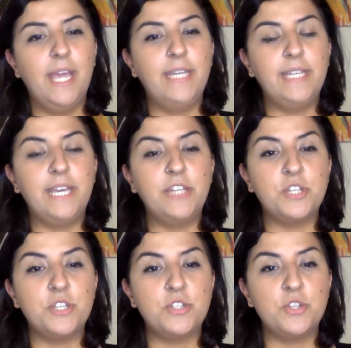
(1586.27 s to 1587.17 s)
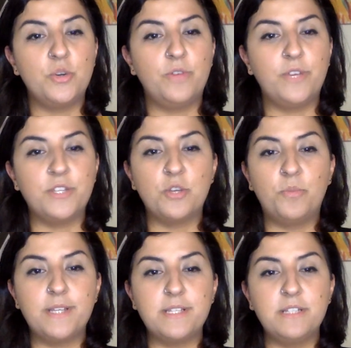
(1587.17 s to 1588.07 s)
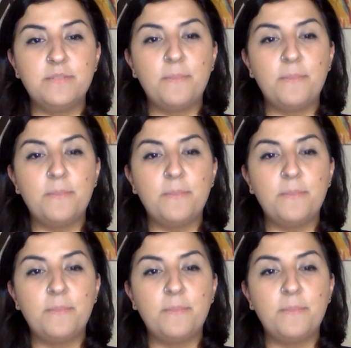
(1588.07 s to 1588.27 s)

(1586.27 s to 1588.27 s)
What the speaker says: ADH is your vasopressin.